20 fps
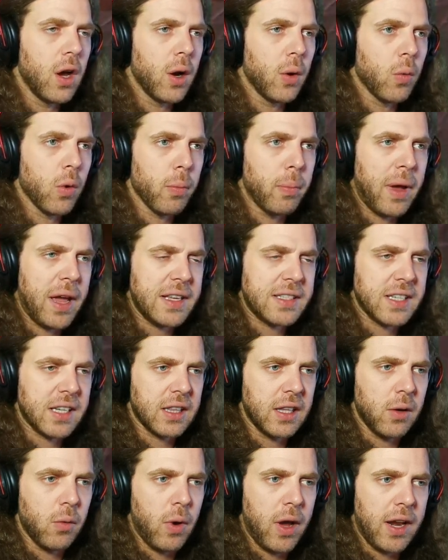We're
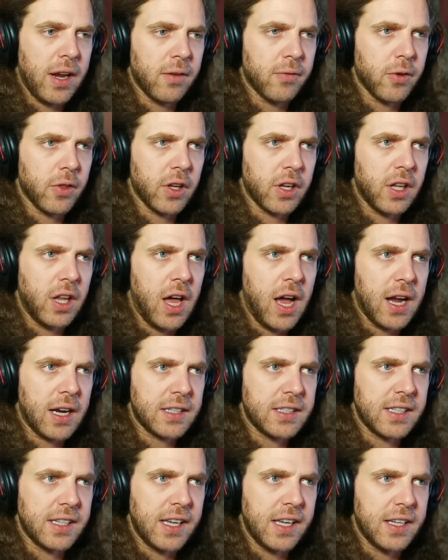basically waiting for the clock
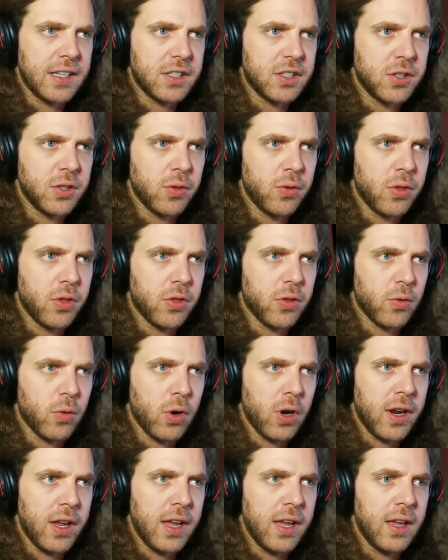to get to
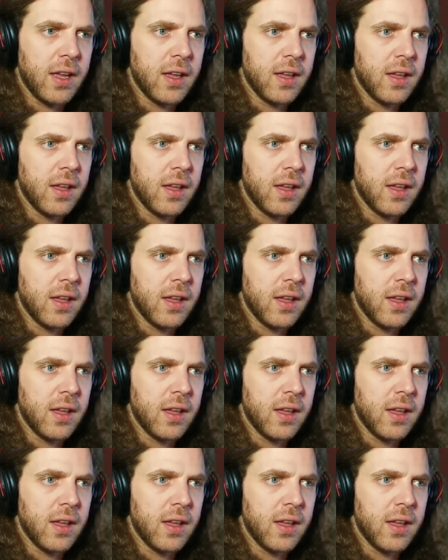3